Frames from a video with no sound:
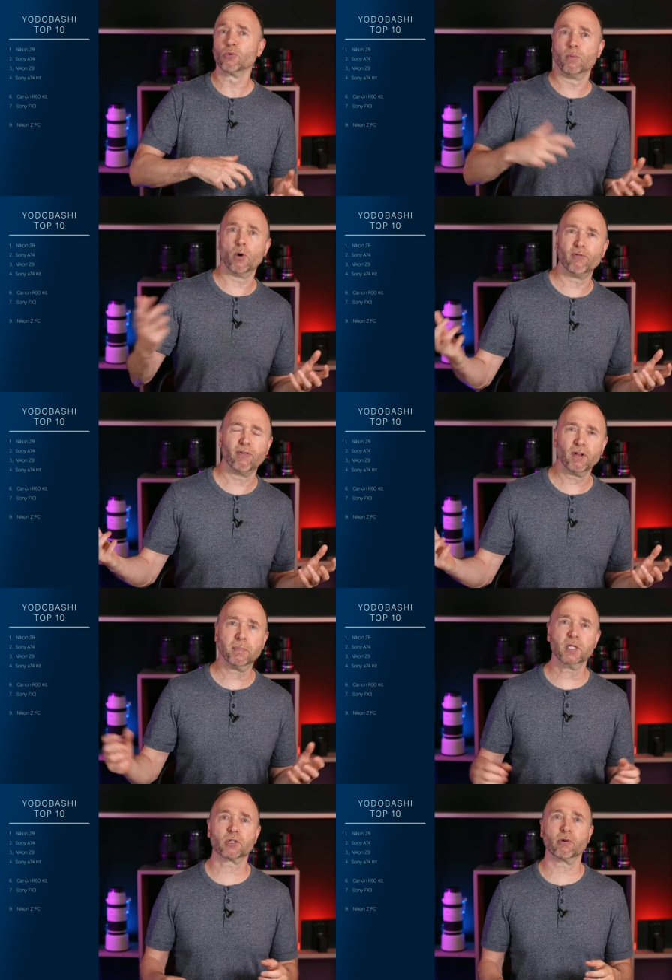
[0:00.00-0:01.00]
remove a
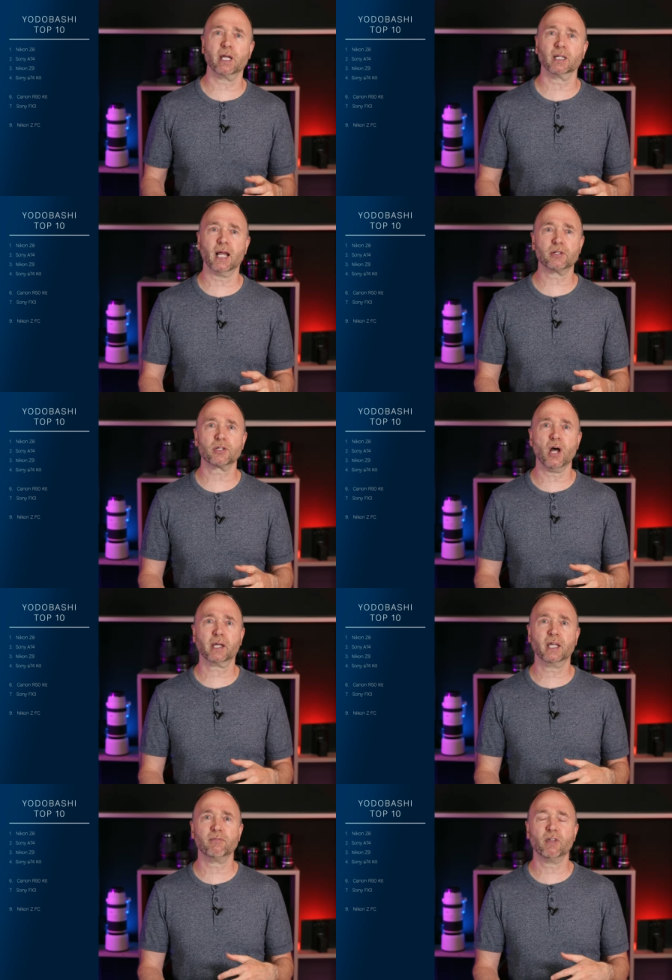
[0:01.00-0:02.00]
flippy screen, let's
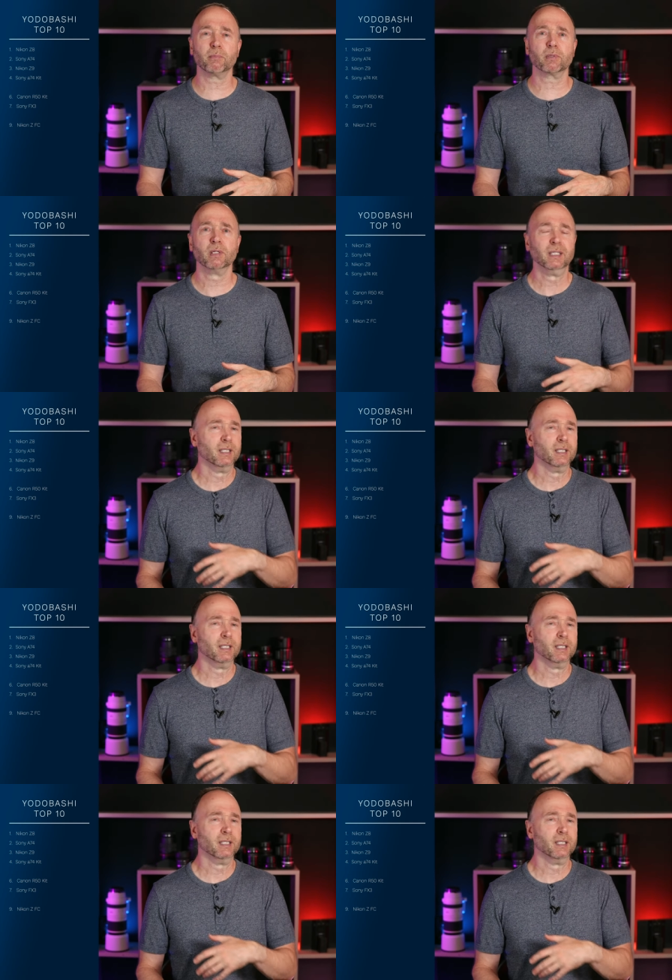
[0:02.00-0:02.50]
not give them